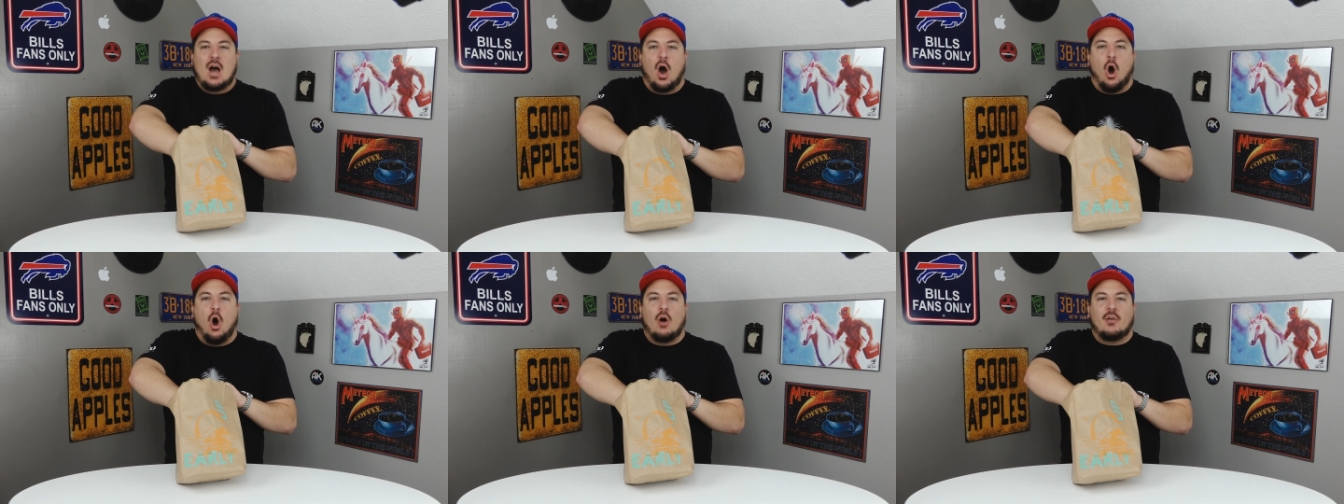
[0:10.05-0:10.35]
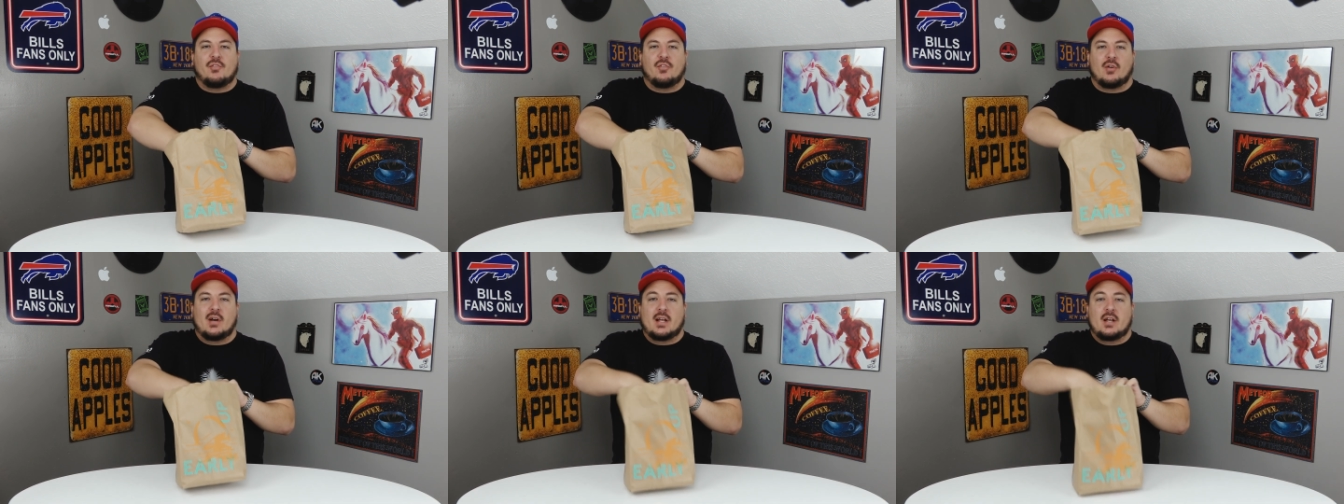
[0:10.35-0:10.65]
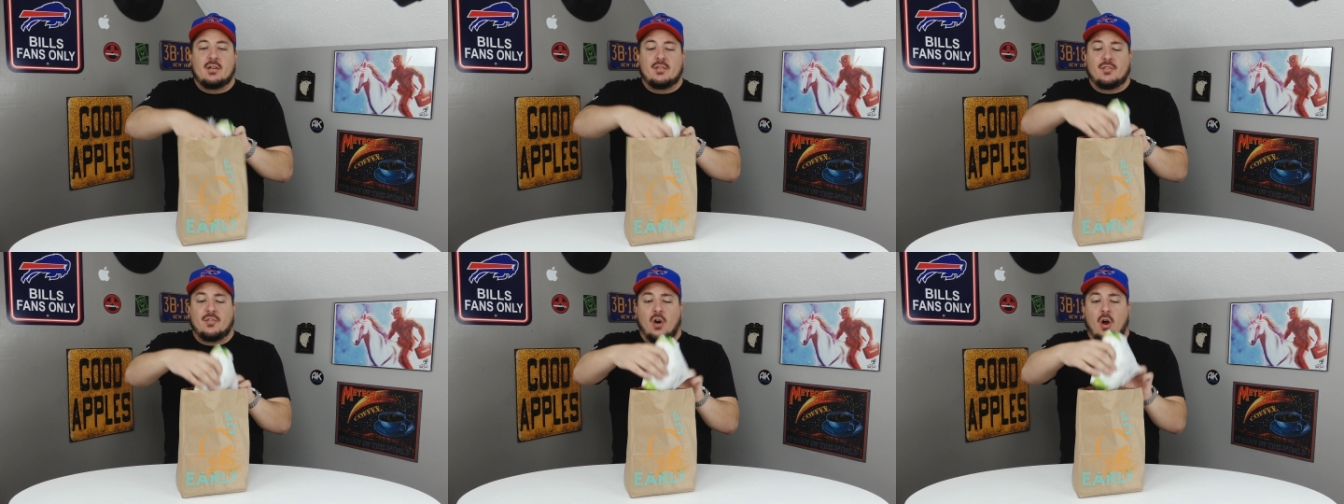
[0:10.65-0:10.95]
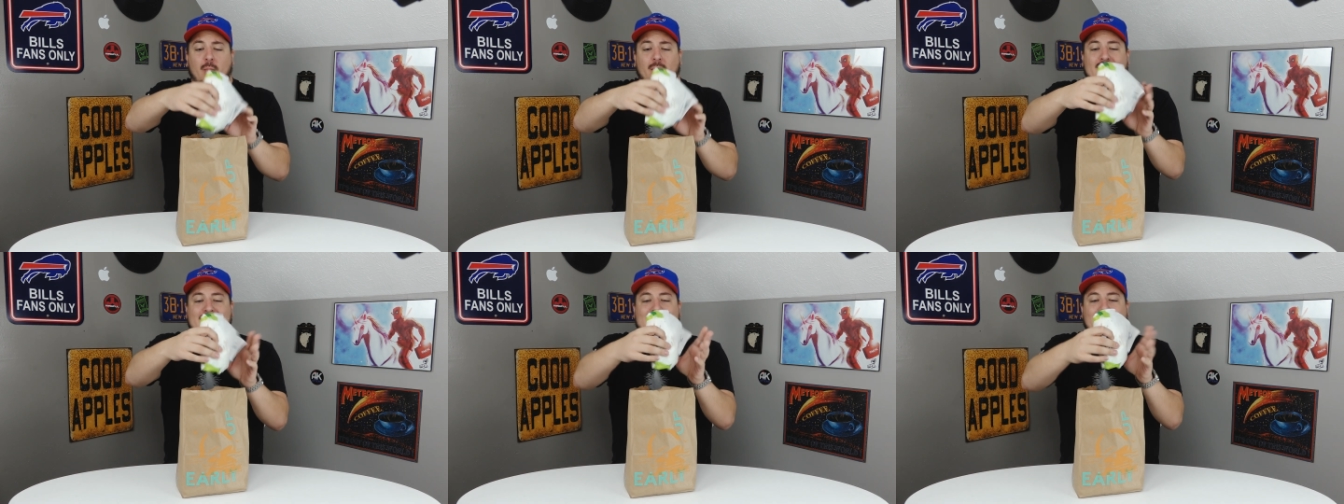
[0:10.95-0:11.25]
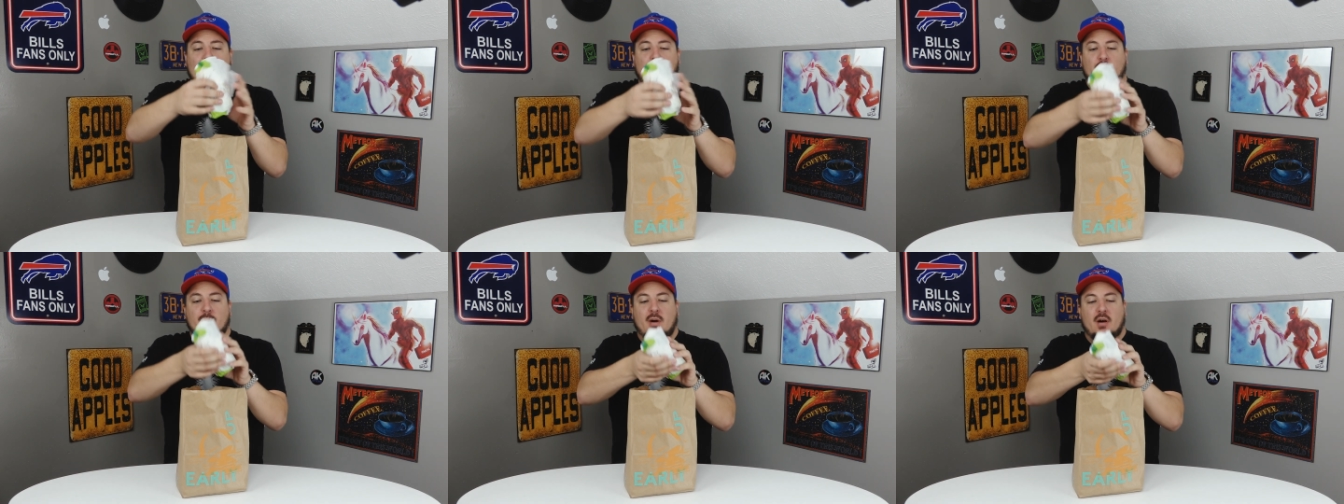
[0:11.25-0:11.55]
offering from
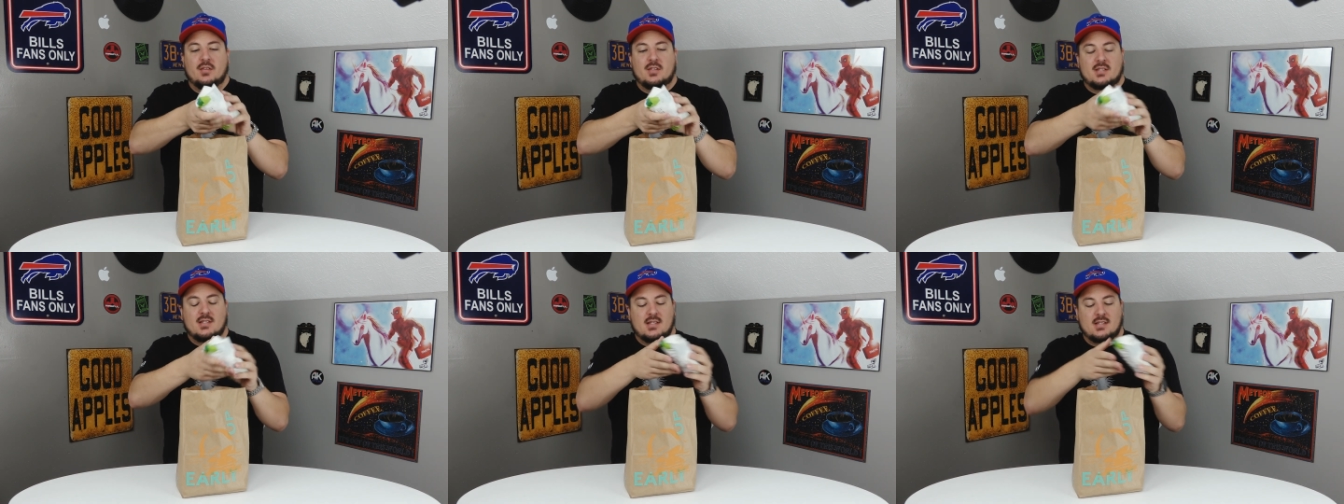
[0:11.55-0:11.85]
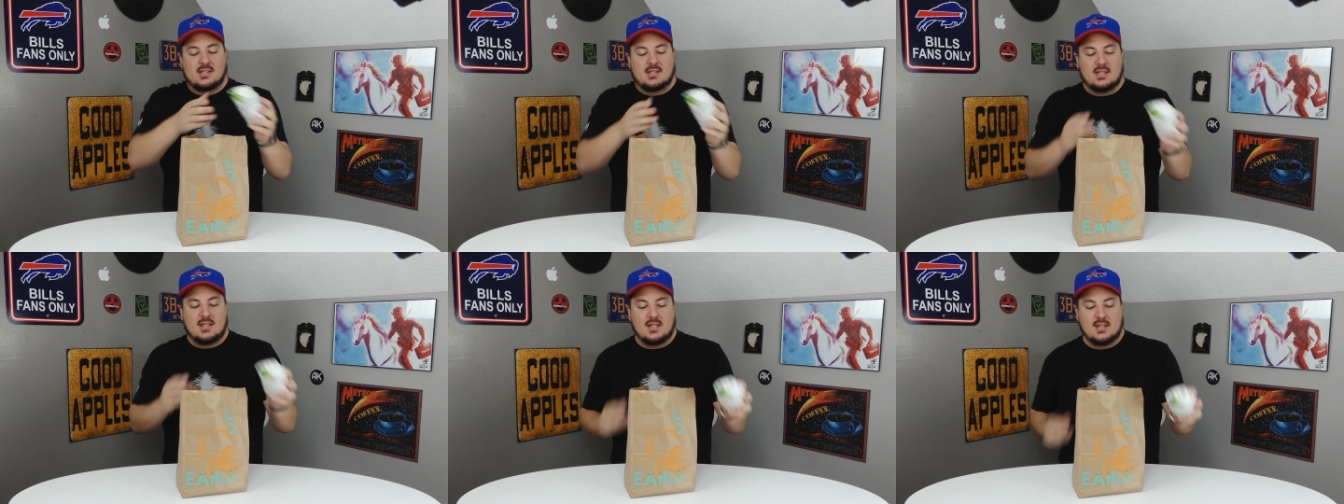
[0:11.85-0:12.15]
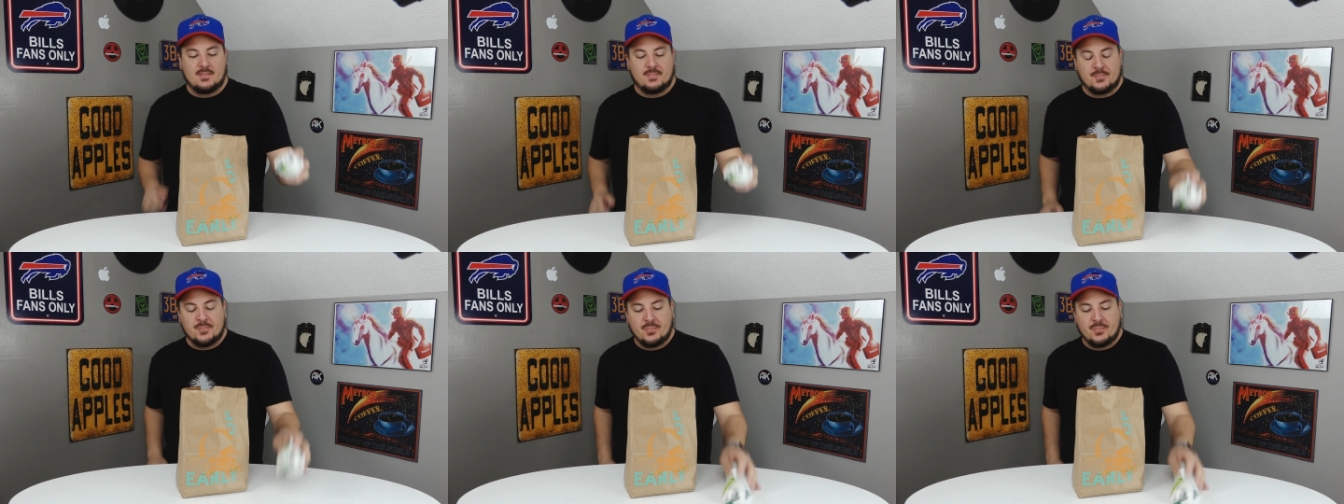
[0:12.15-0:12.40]
Taco Bell. This is the